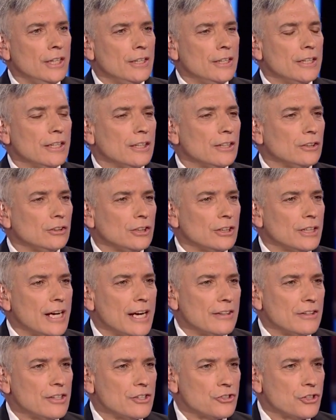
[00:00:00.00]
They're going to look
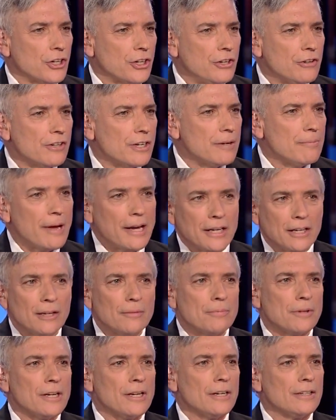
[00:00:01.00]
at their security
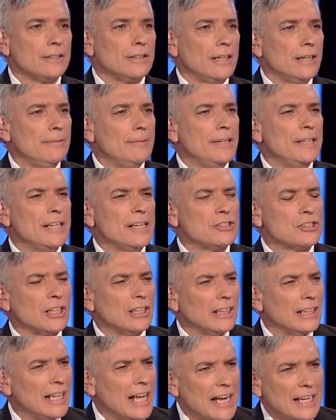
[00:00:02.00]
makeup there. I mean, there's a
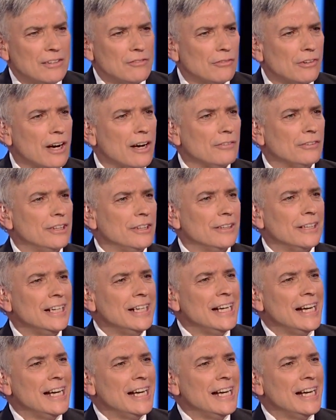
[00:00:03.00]
lot involved here.